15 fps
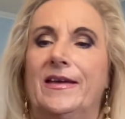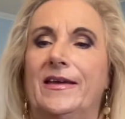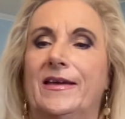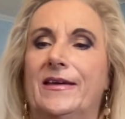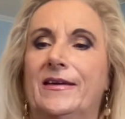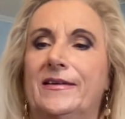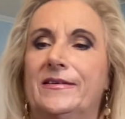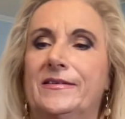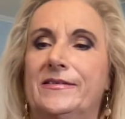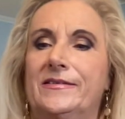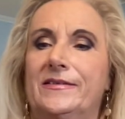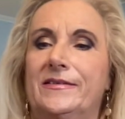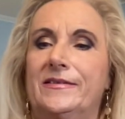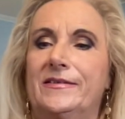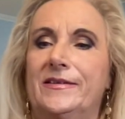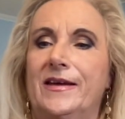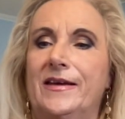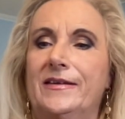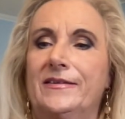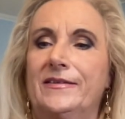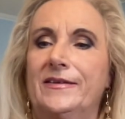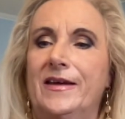is
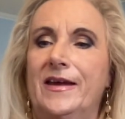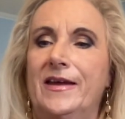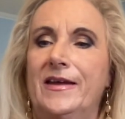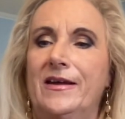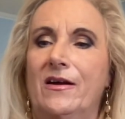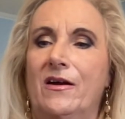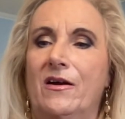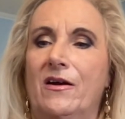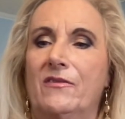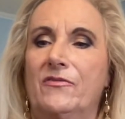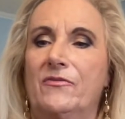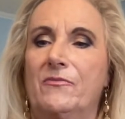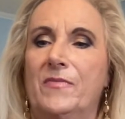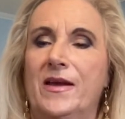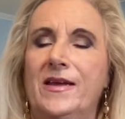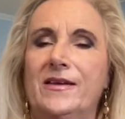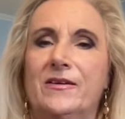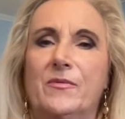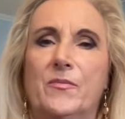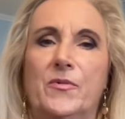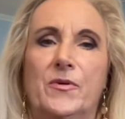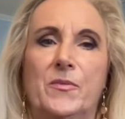take the day off
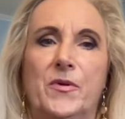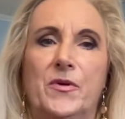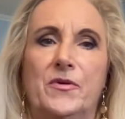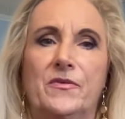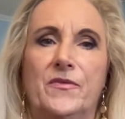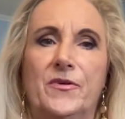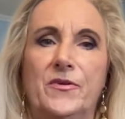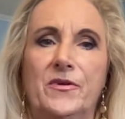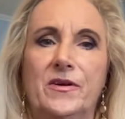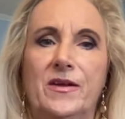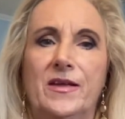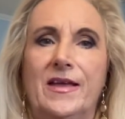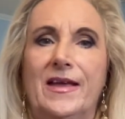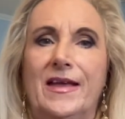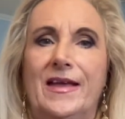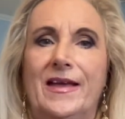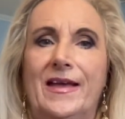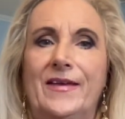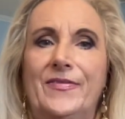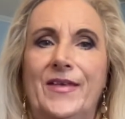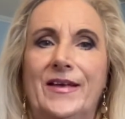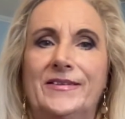makeup remover.
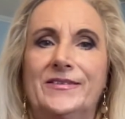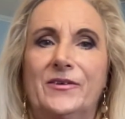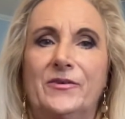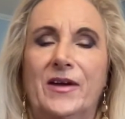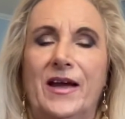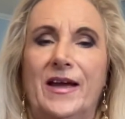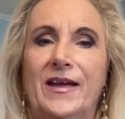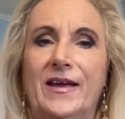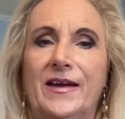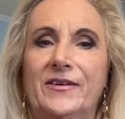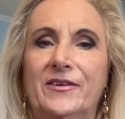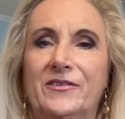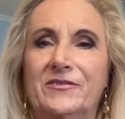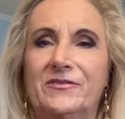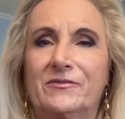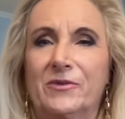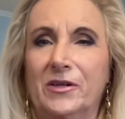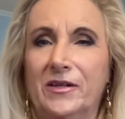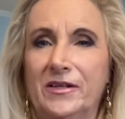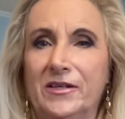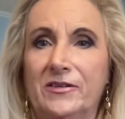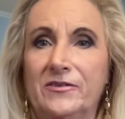And that's okay. I don't
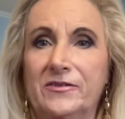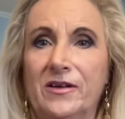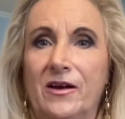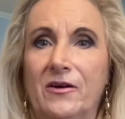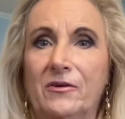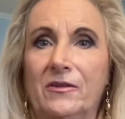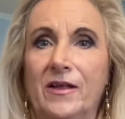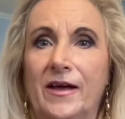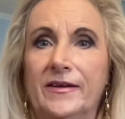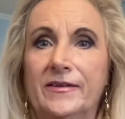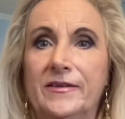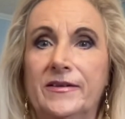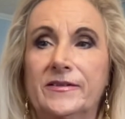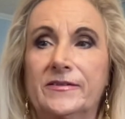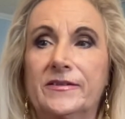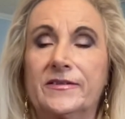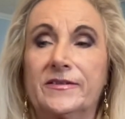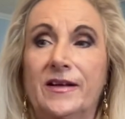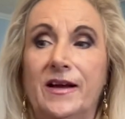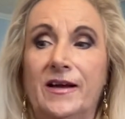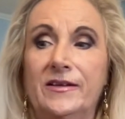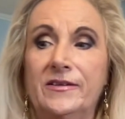really use a whole lot of this because
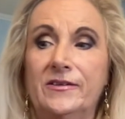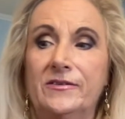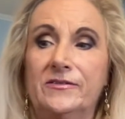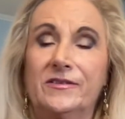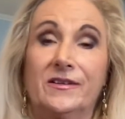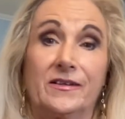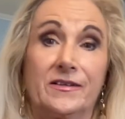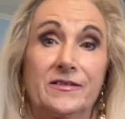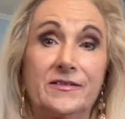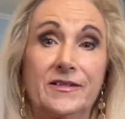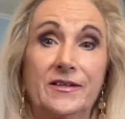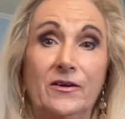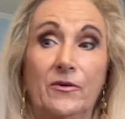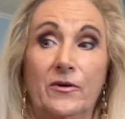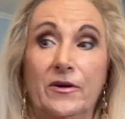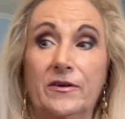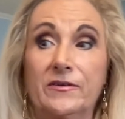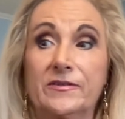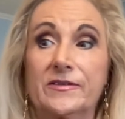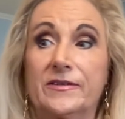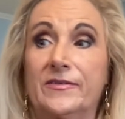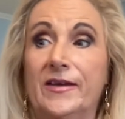I use cleansing
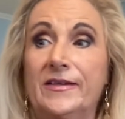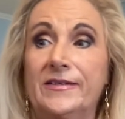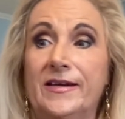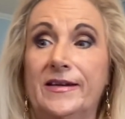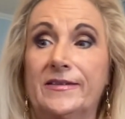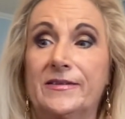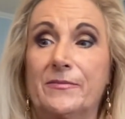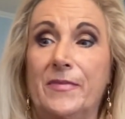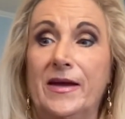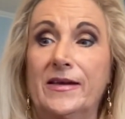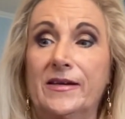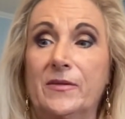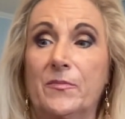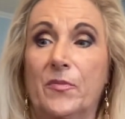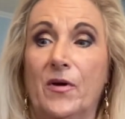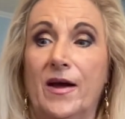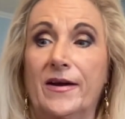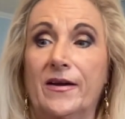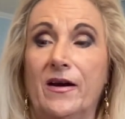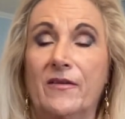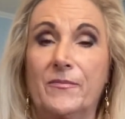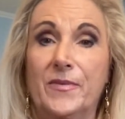oils and they take the makeup right
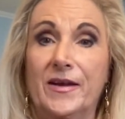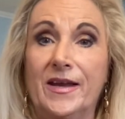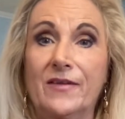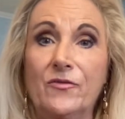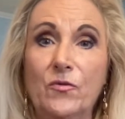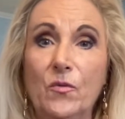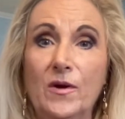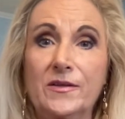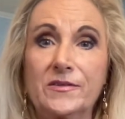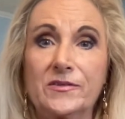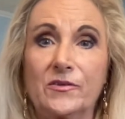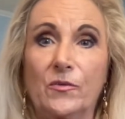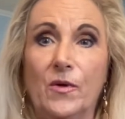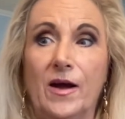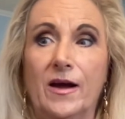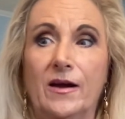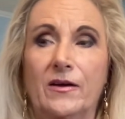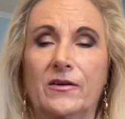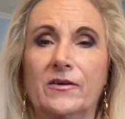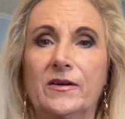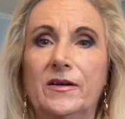off. But every once in a while,